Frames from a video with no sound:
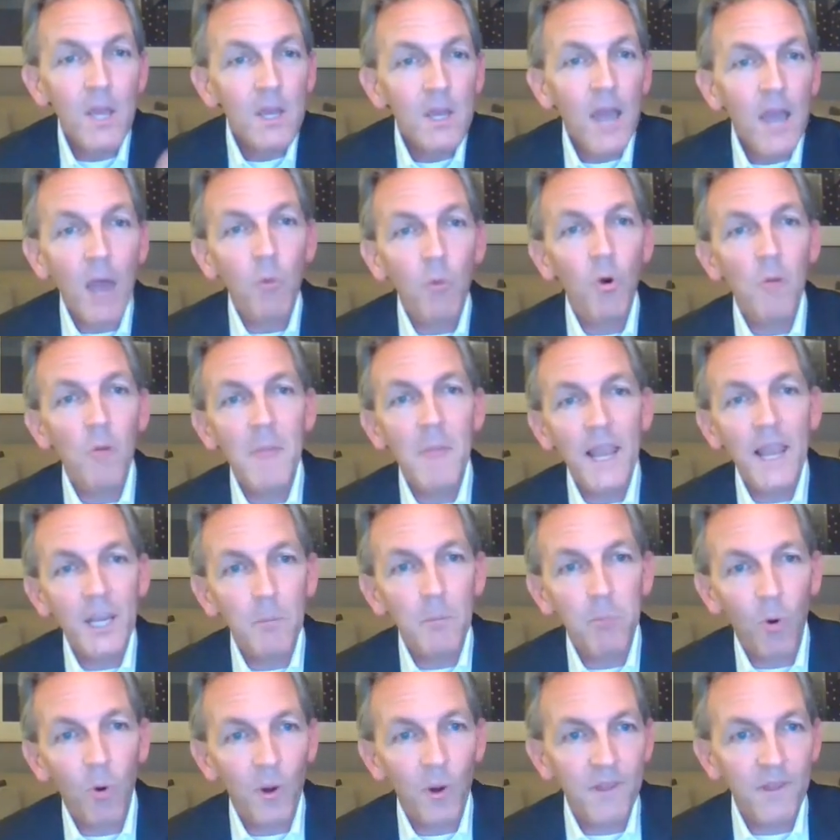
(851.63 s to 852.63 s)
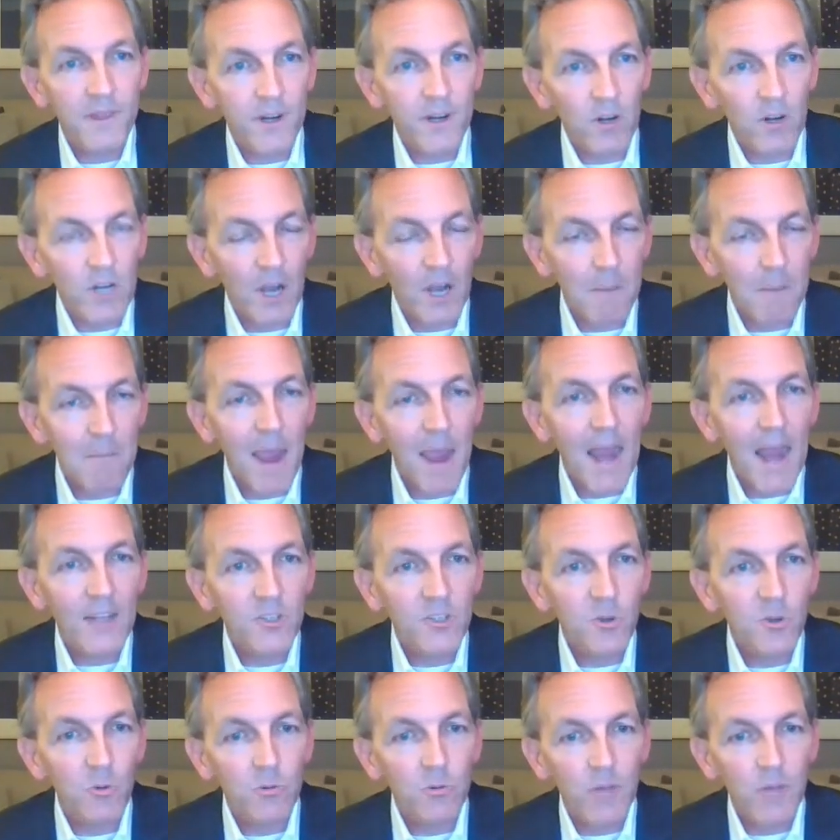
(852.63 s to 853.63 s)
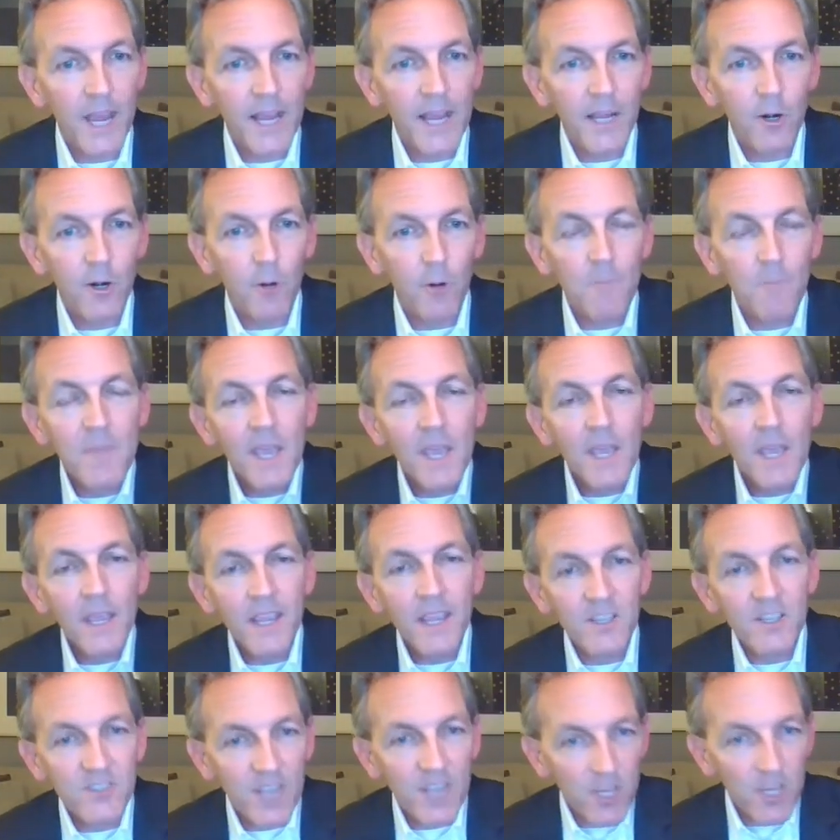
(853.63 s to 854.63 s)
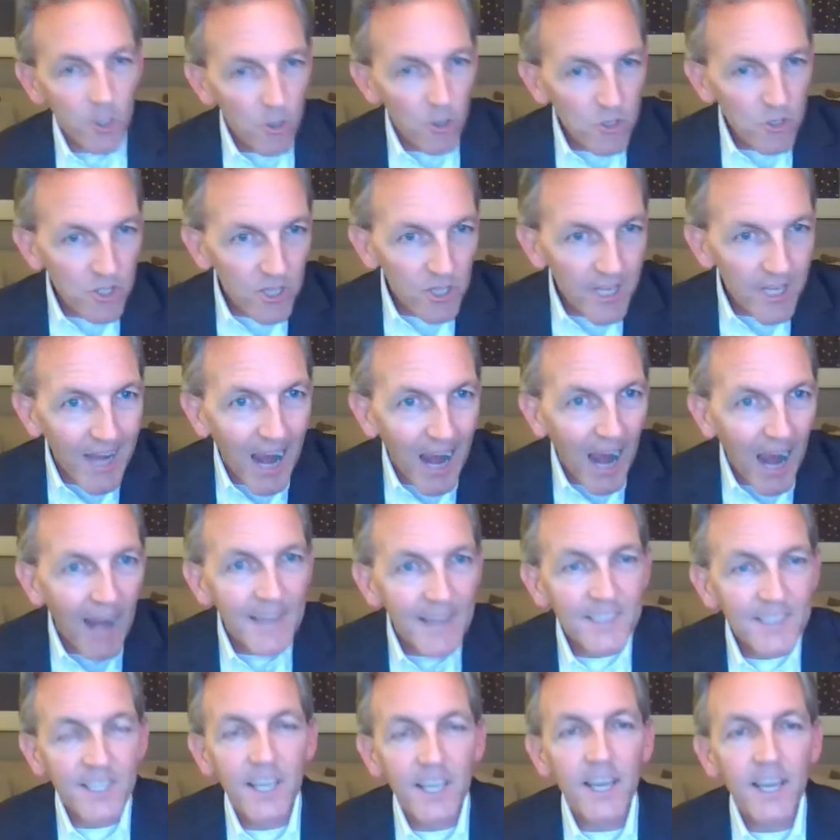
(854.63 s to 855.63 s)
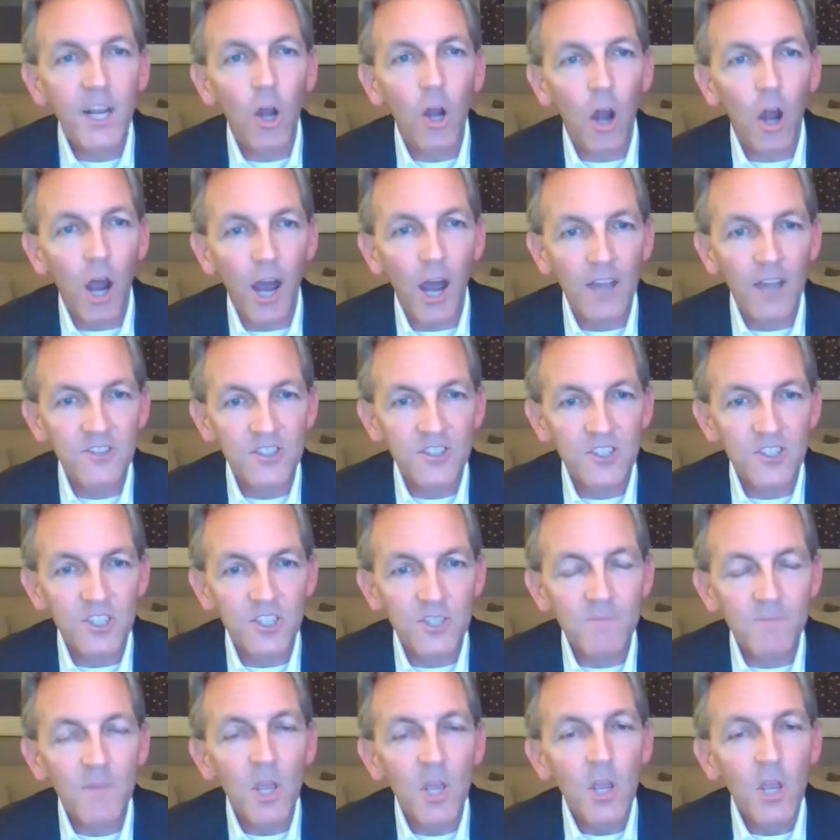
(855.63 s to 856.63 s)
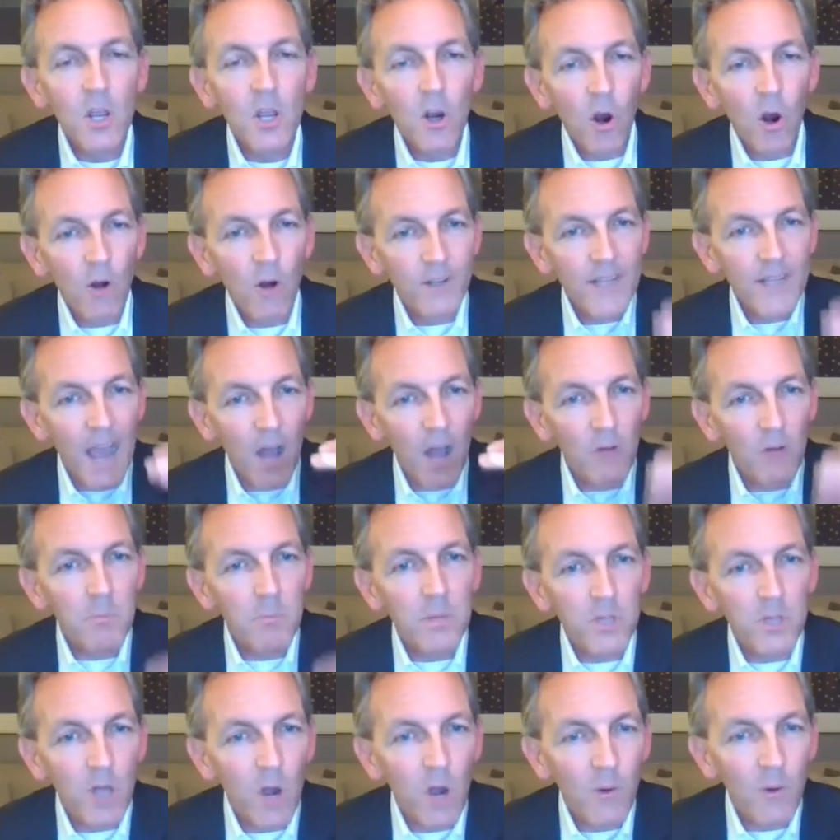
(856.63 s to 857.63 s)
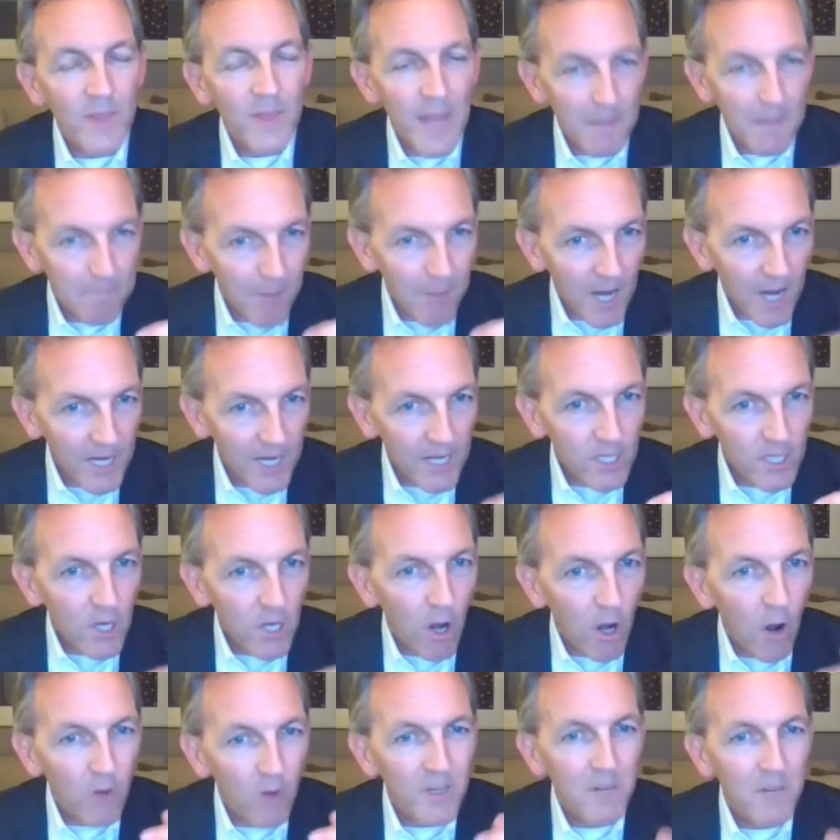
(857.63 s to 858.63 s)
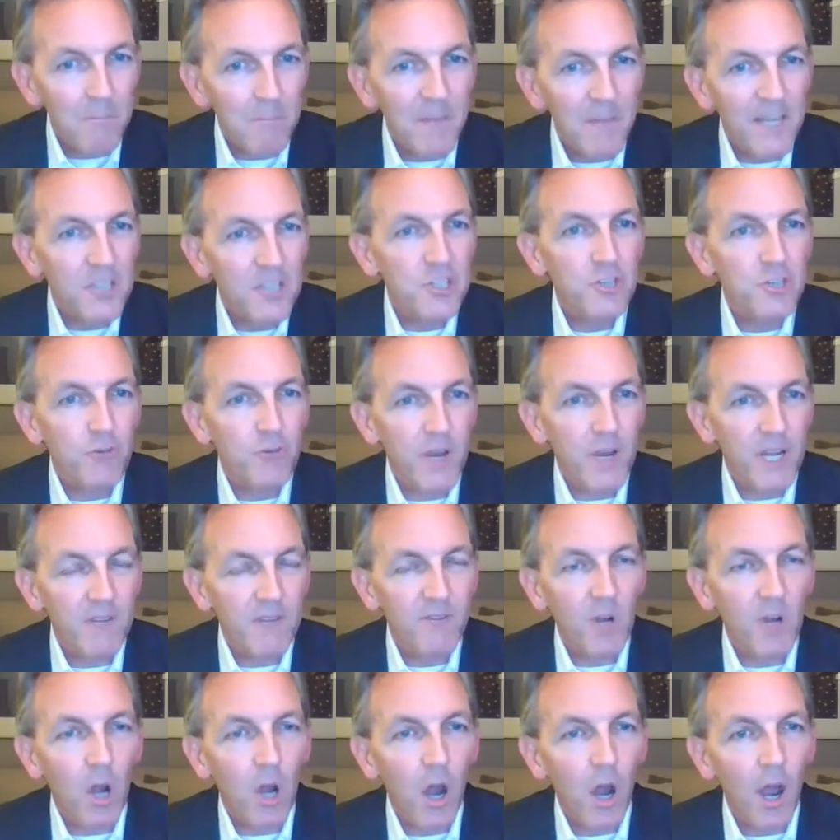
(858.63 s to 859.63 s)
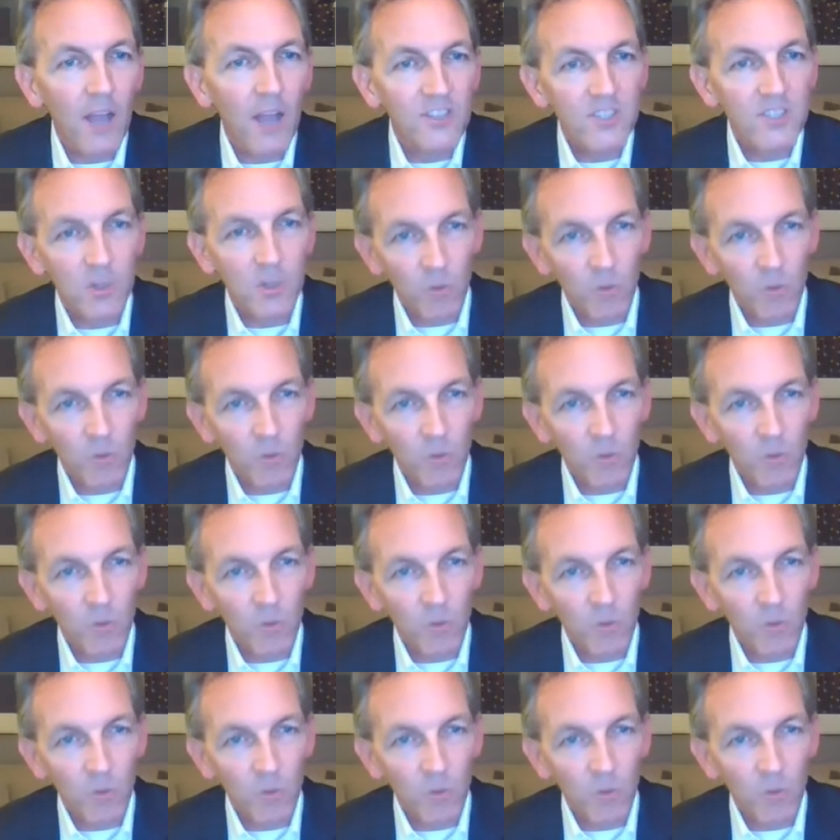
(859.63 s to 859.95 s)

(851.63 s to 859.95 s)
I will make a point that I'll come back to later, is that usually IT costs are down below in that bucket called administrative costs.